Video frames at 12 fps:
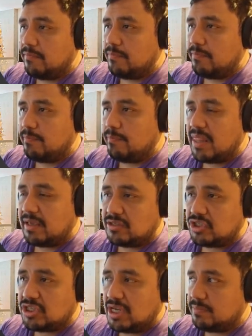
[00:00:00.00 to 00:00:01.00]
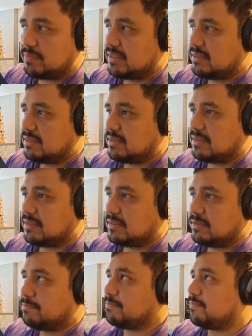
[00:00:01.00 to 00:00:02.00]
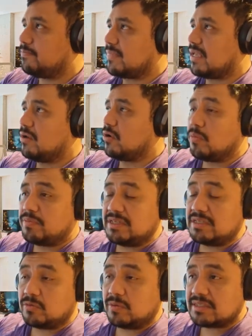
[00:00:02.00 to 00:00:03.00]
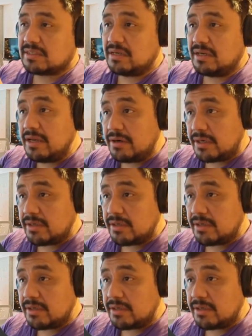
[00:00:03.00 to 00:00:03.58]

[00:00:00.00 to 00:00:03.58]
blend shapes. I hope this was clear,